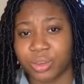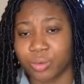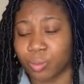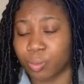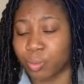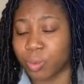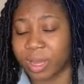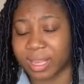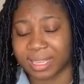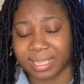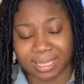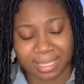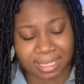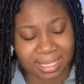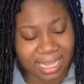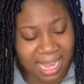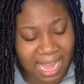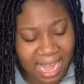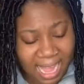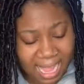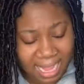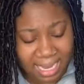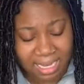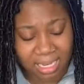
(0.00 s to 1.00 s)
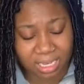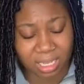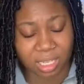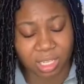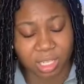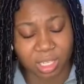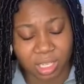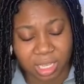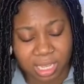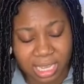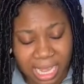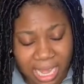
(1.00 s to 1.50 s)
We stand
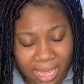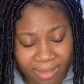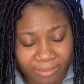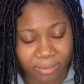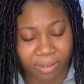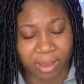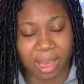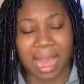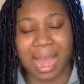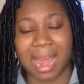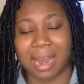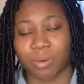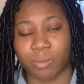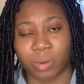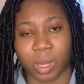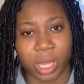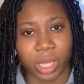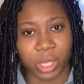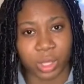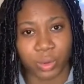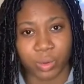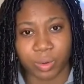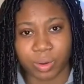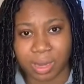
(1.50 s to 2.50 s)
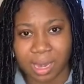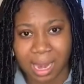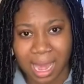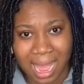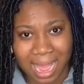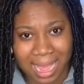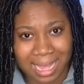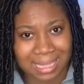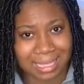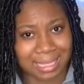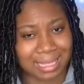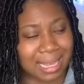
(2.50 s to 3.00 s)
together and we're
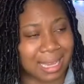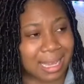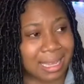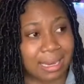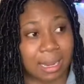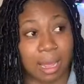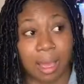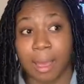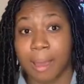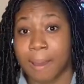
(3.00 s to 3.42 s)
united.